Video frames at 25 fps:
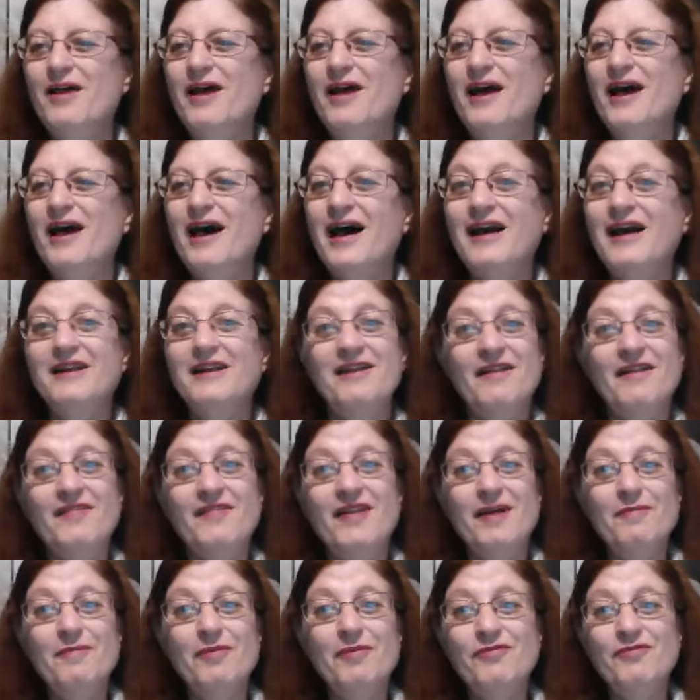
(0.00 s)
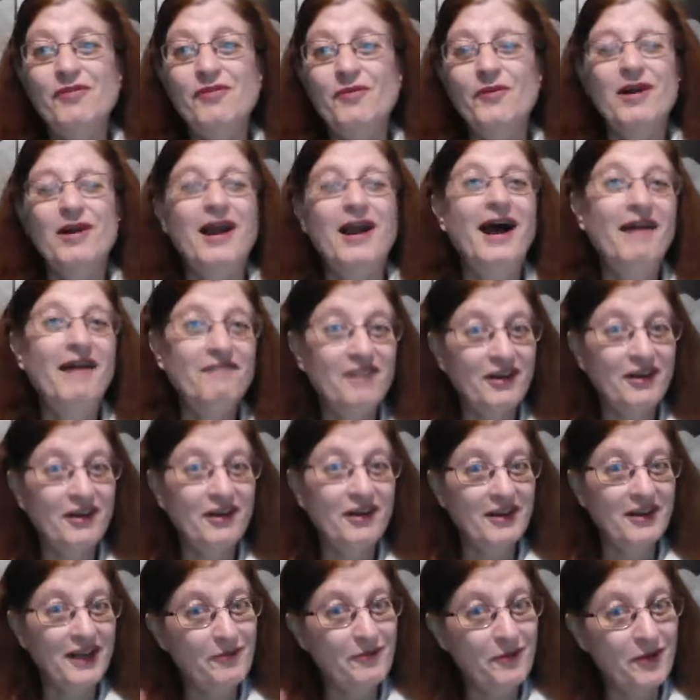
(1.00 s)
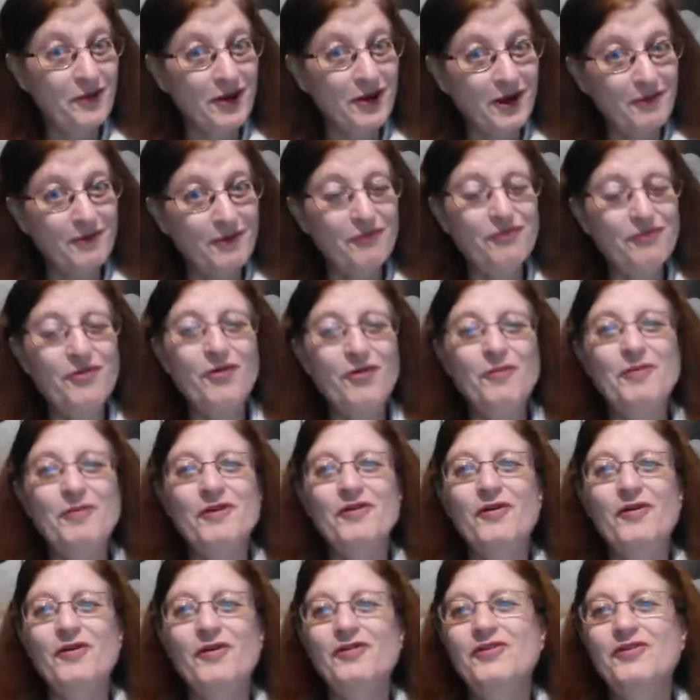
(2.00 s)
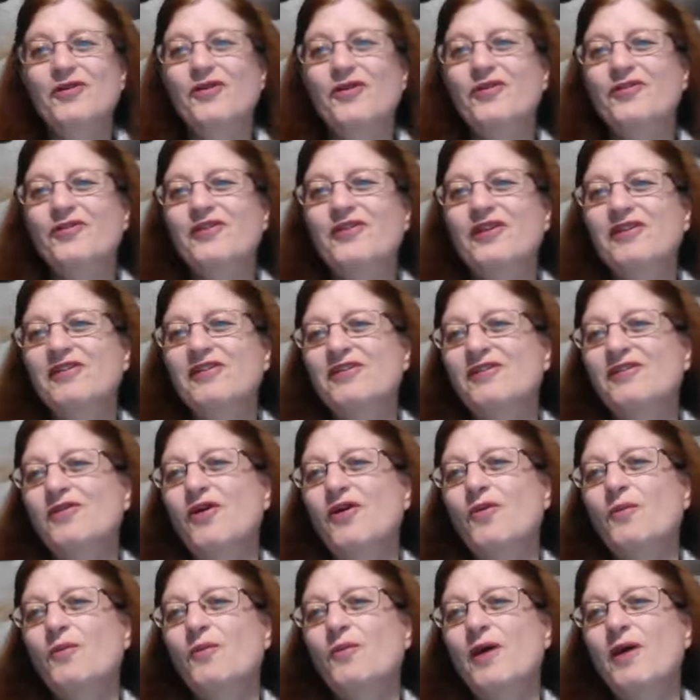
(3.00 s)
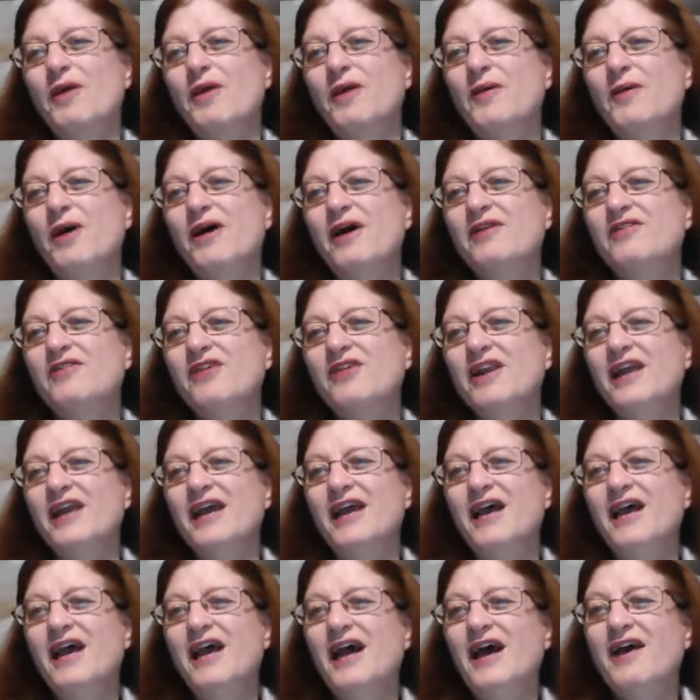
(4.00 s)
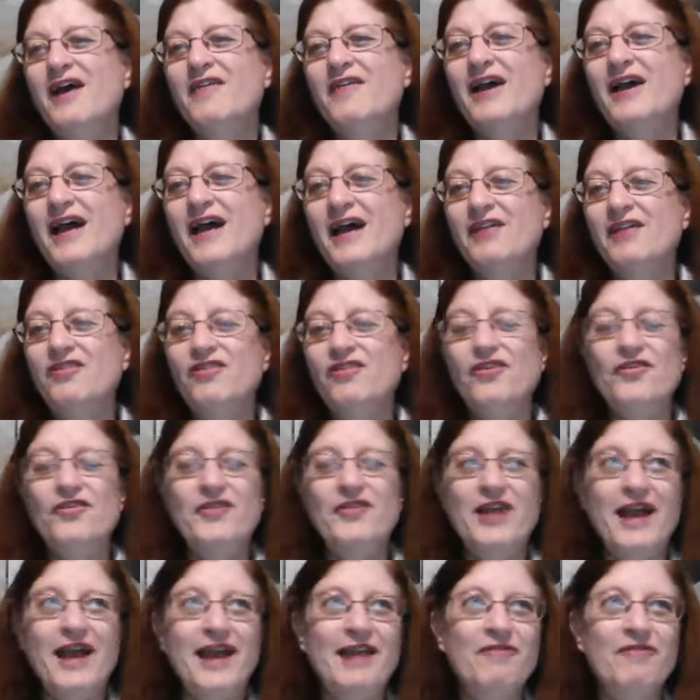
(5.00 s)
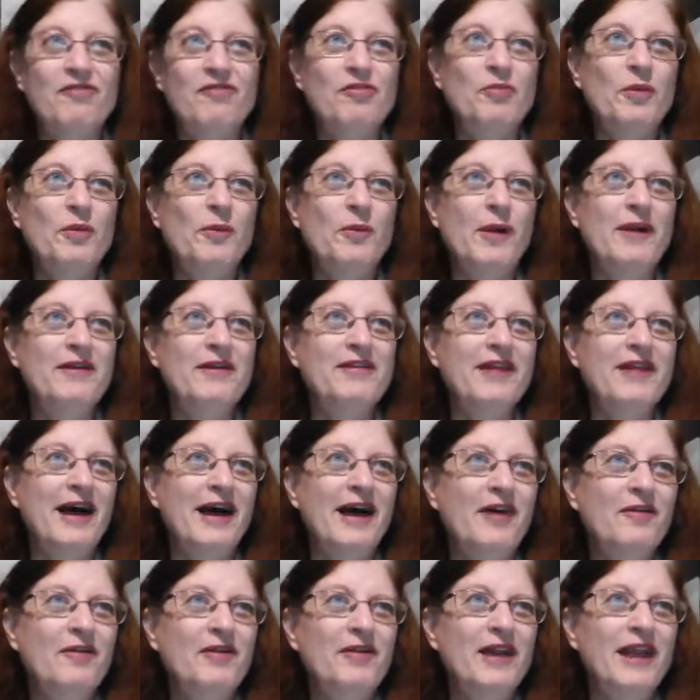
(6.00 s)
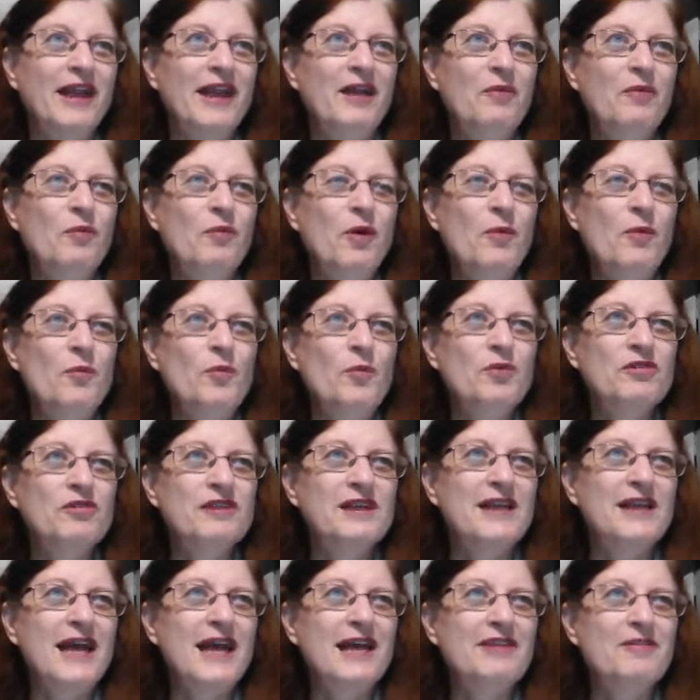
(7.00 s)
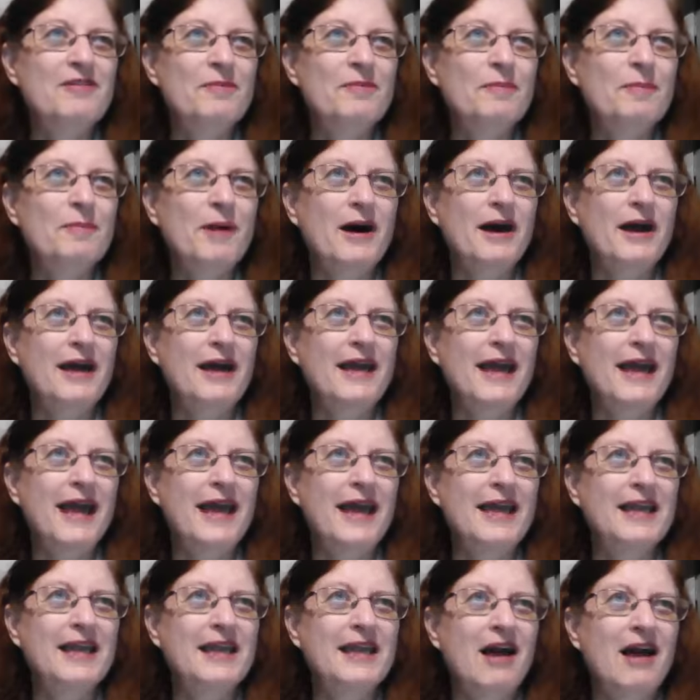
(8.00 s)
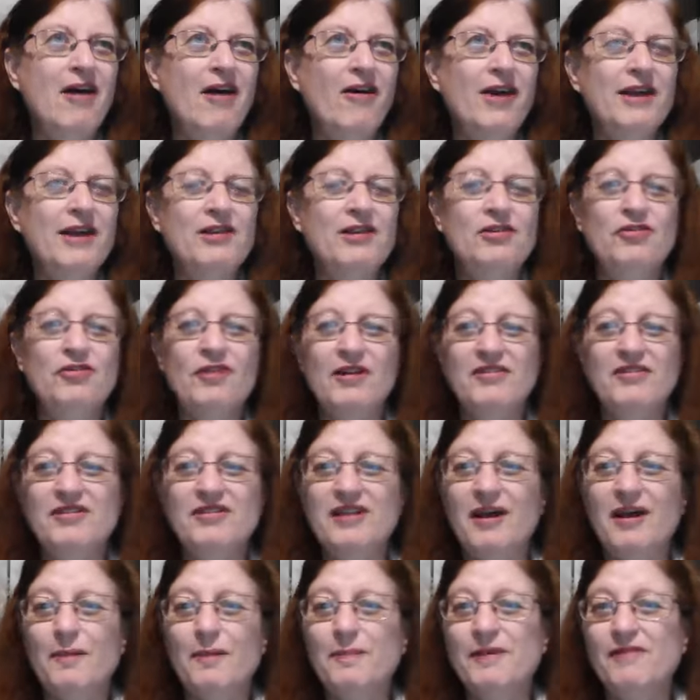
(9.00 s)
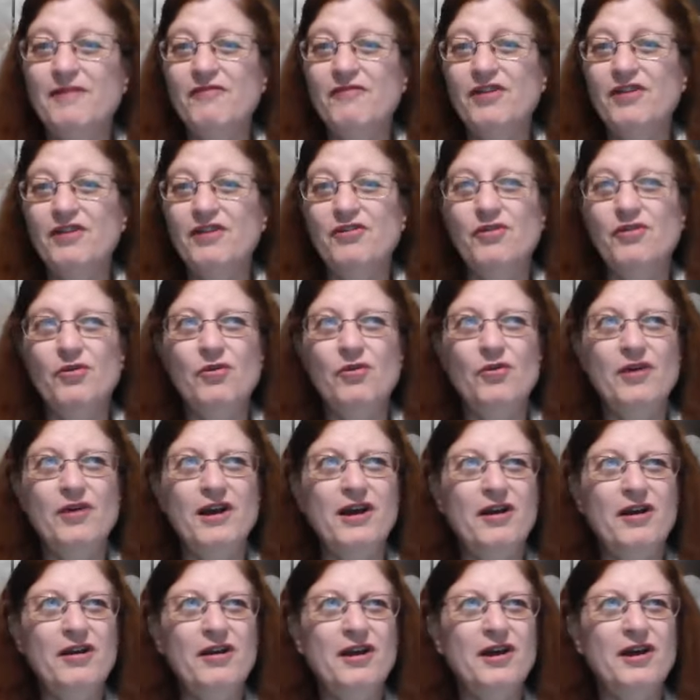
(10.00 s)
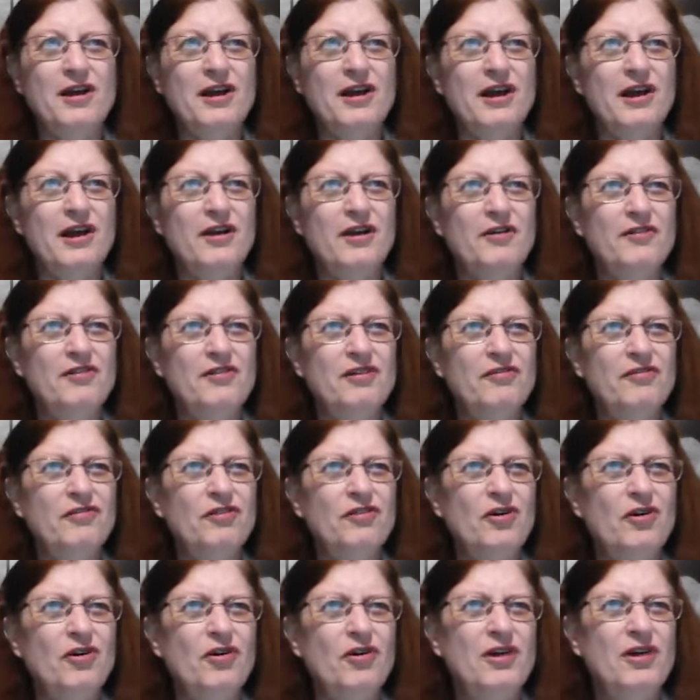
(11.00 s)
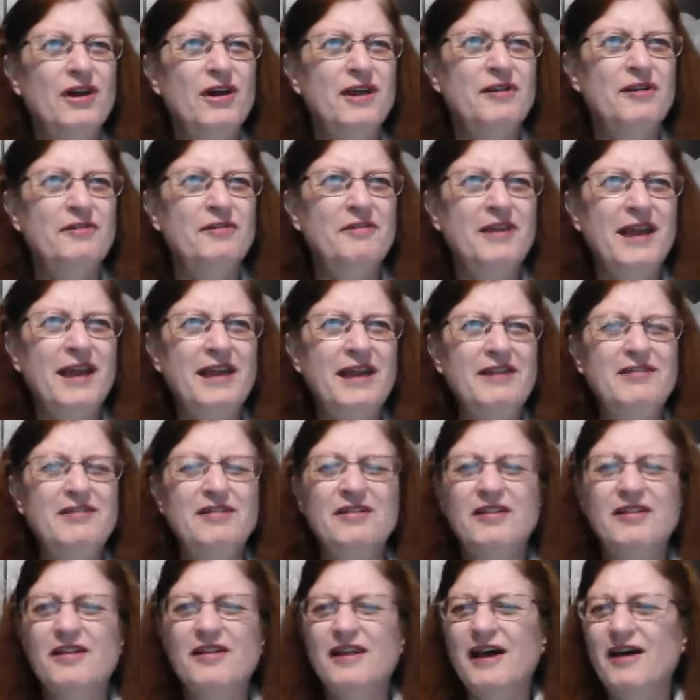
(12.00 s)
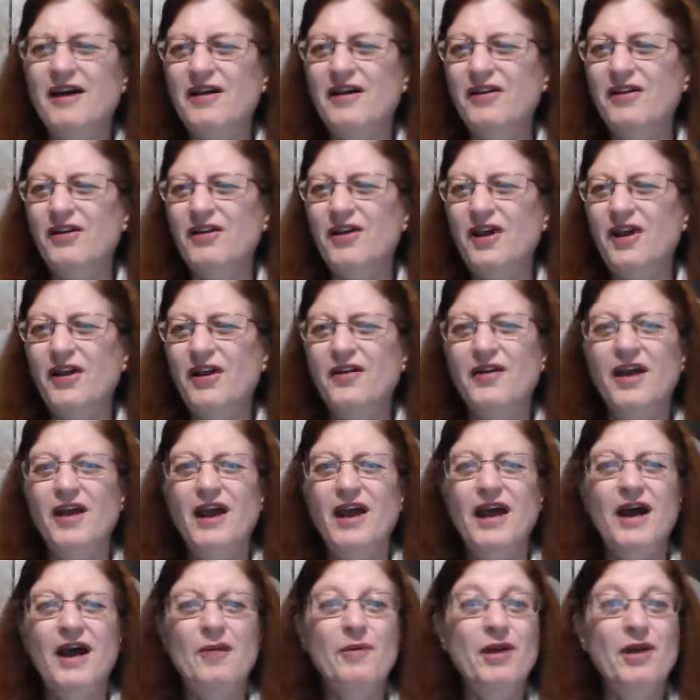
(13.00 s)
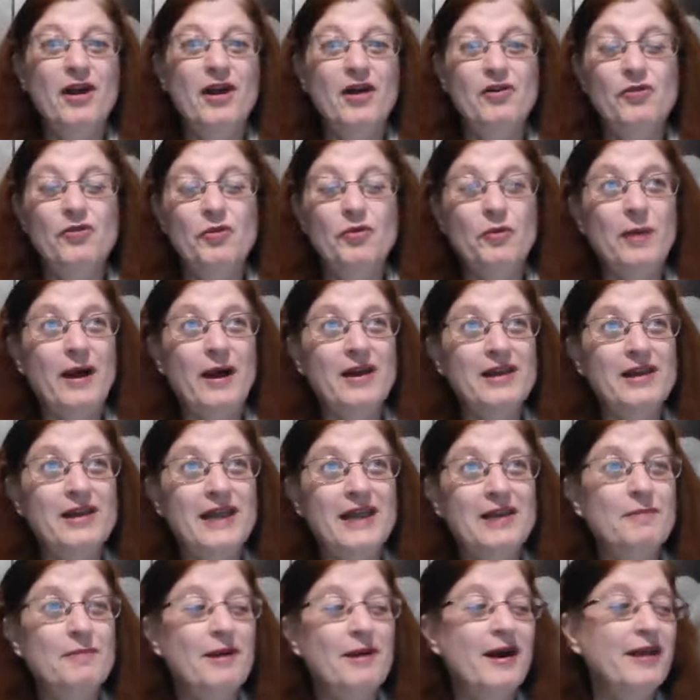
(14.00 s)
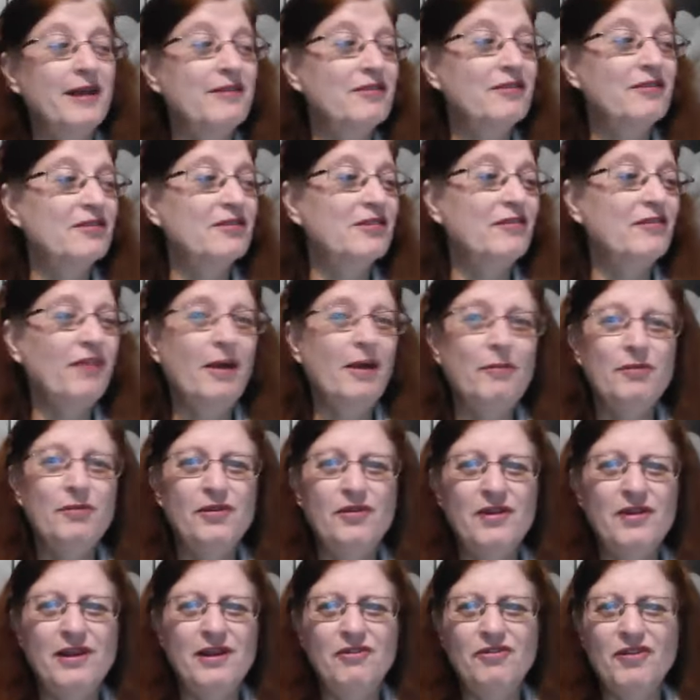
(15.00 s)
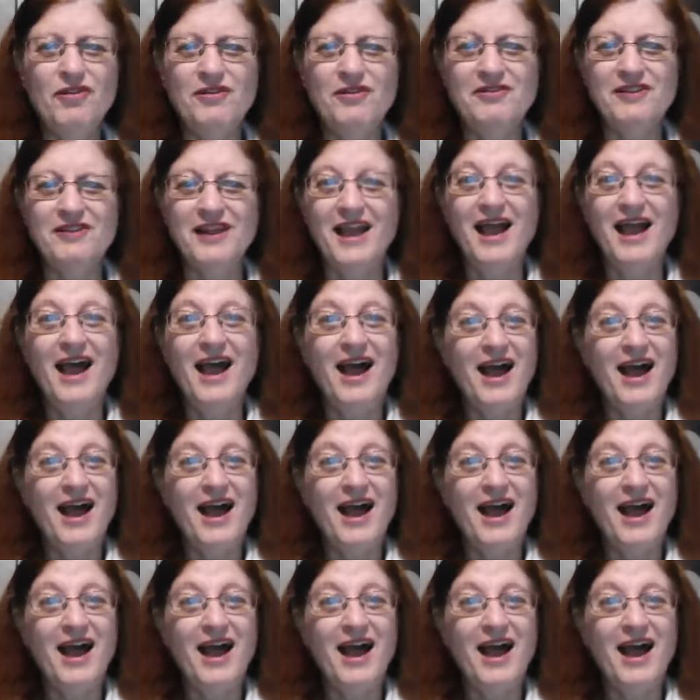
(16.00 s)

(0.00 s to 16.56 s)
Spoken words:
I hadn't done that before. Well, I have done a cable car before, but not this, not where we had done it. They had two caves we went down in. One was led by a guide dressed up in Victoriana clothes, if not later than that, I don't know. We learned all about lead mines and stuff. Absolutely interesting.